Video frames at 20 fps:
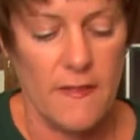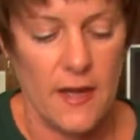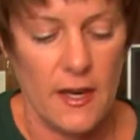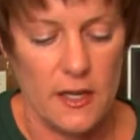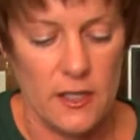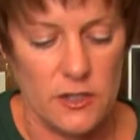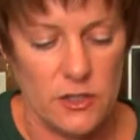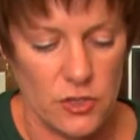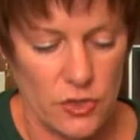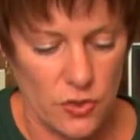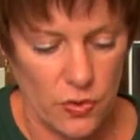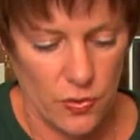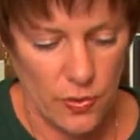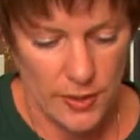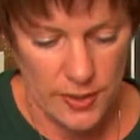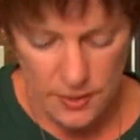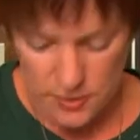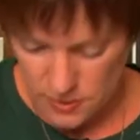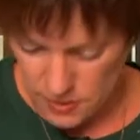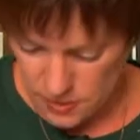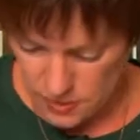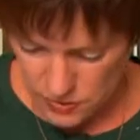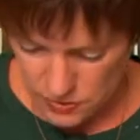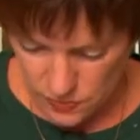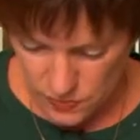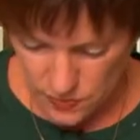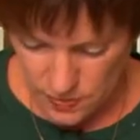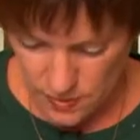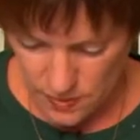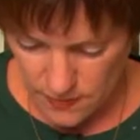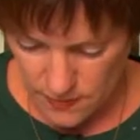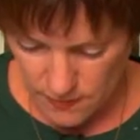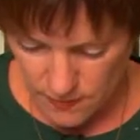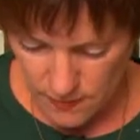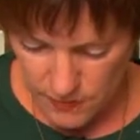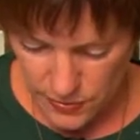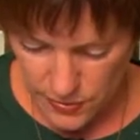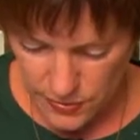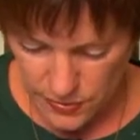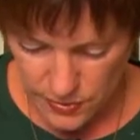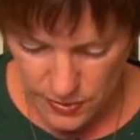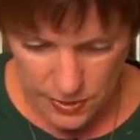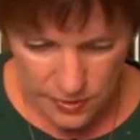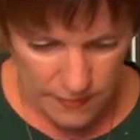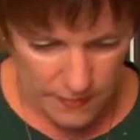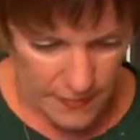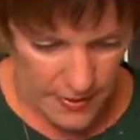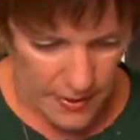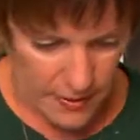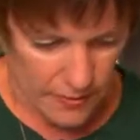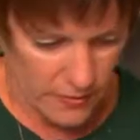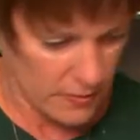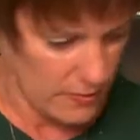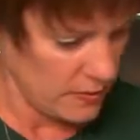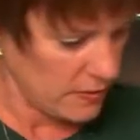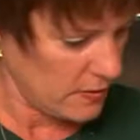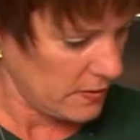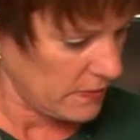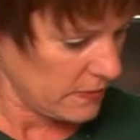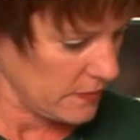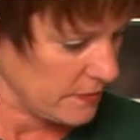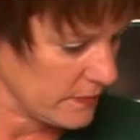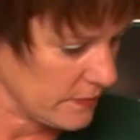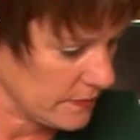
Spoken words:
that it's going to burn your mouth.